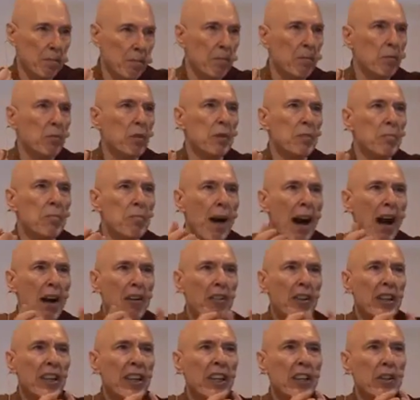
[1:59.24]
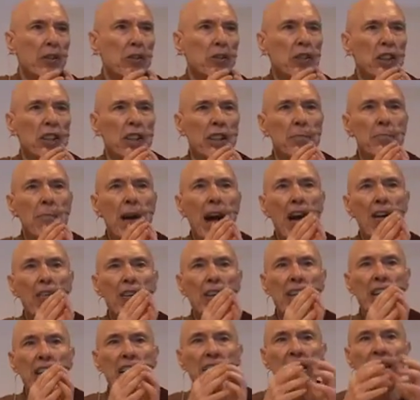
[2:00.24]
usually
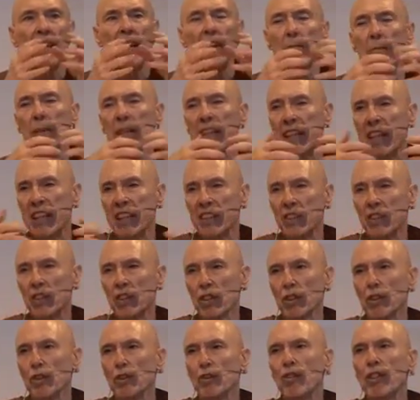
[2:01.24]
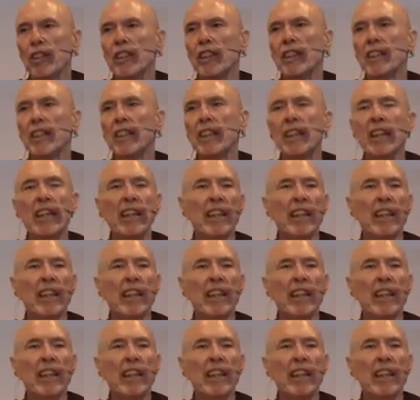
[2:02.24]
marry and beget children.